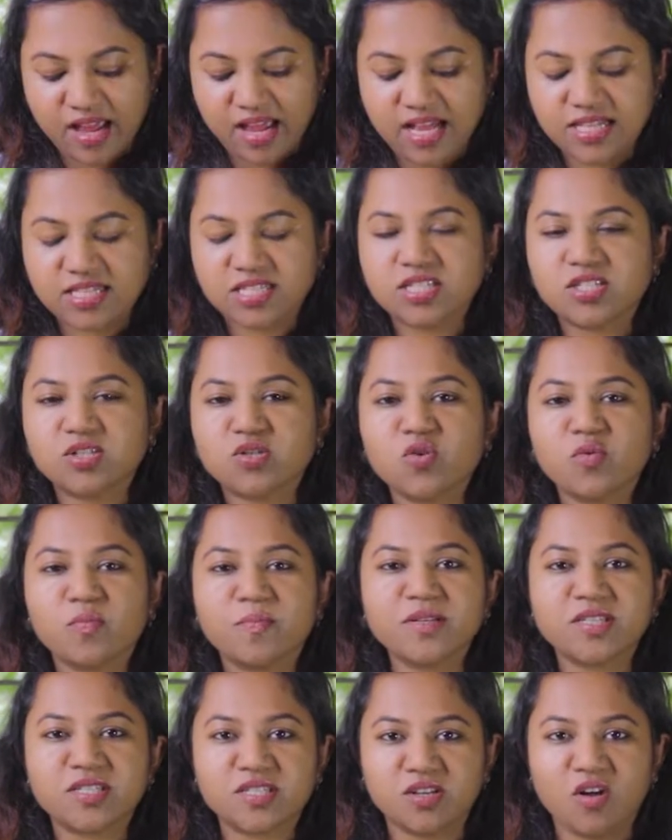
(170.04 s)
it's
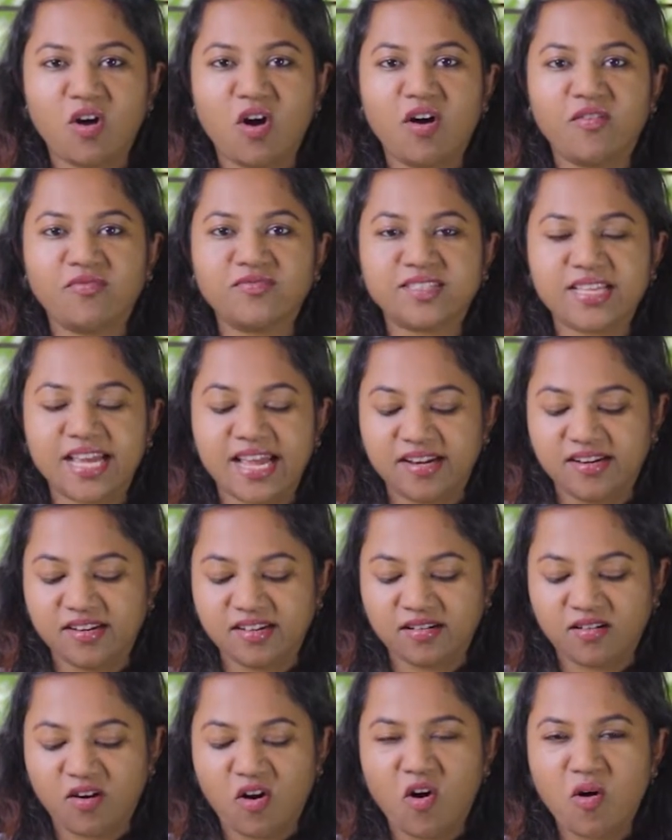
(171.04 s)
super soft
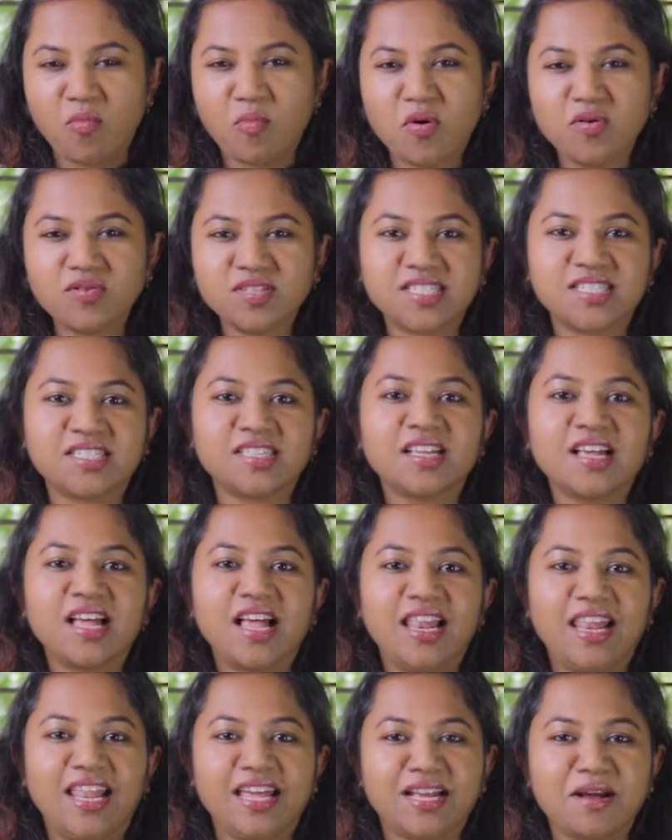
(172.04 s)
tender almost
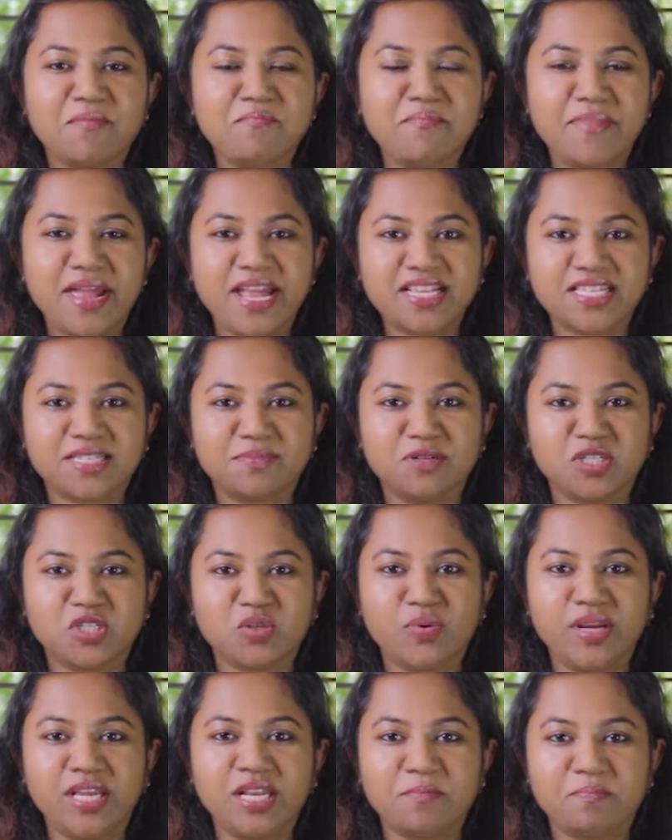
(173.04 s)
like a mix
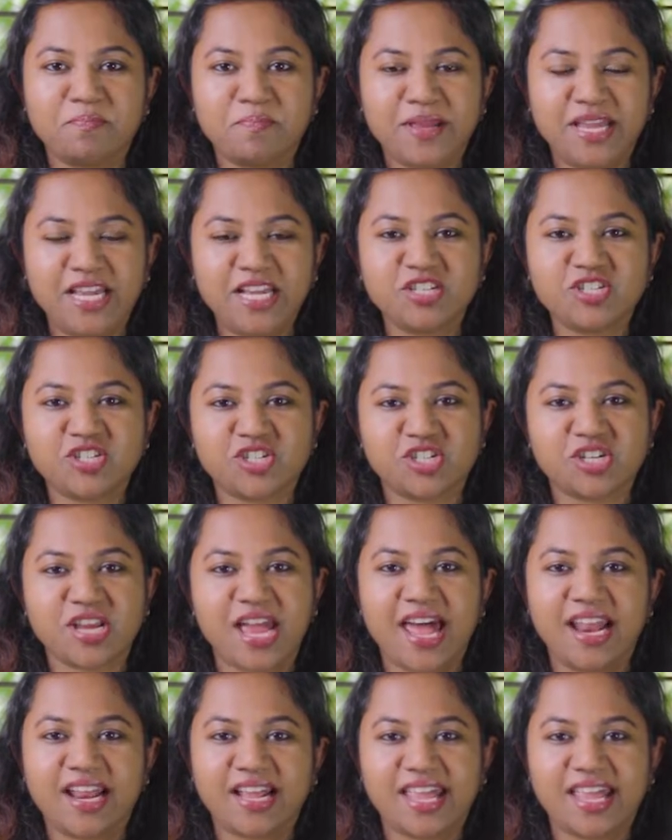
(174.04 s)
between a peach and a